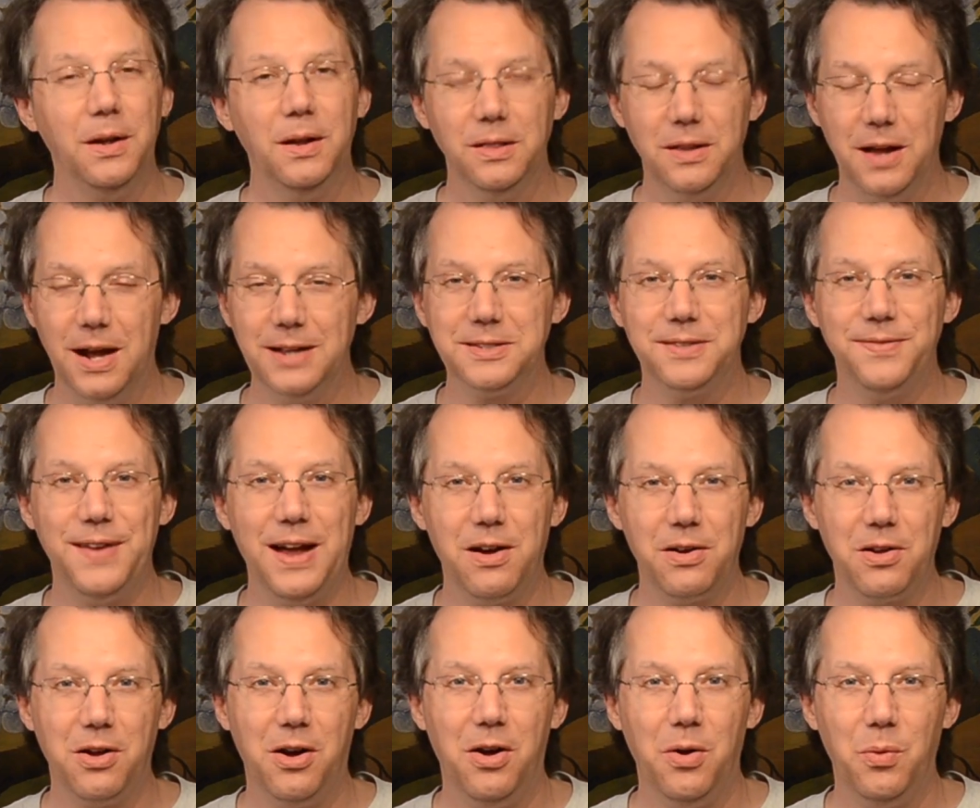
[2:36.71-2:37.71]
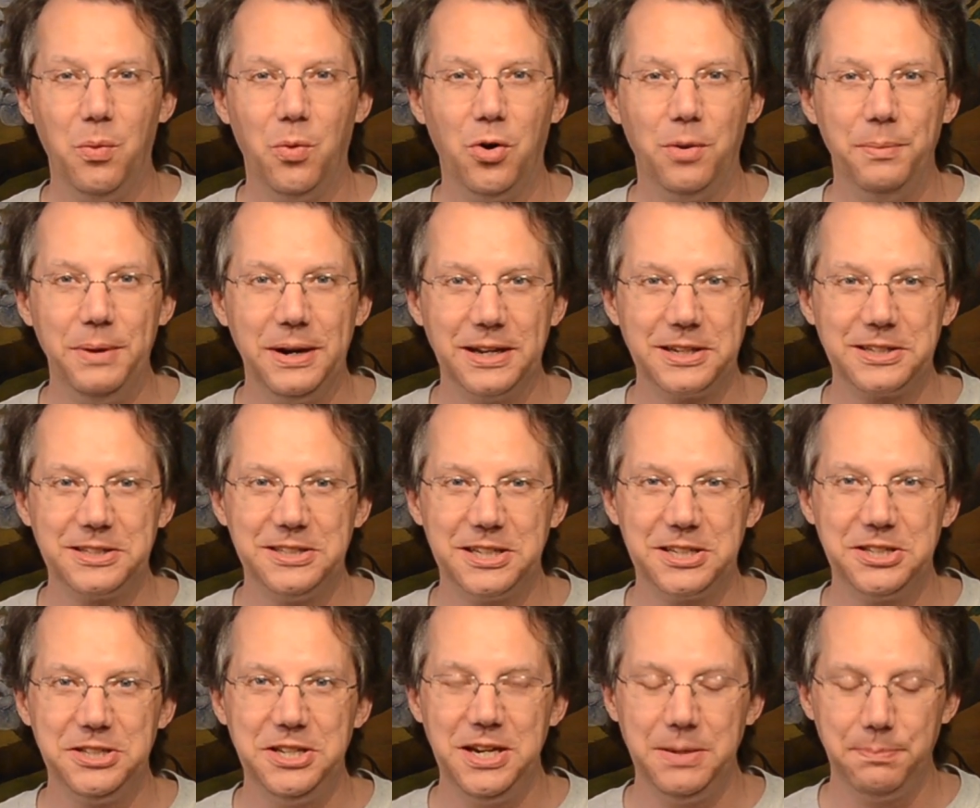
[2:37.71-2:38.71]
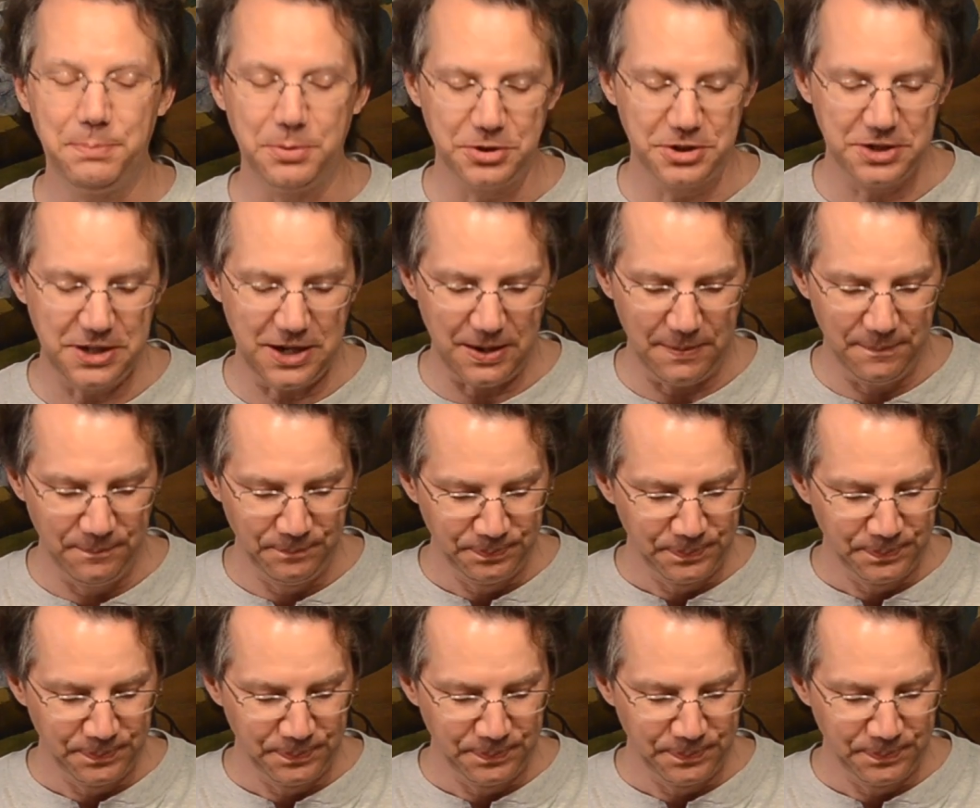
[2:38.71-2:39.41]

Lots of alcohol warming, 16%.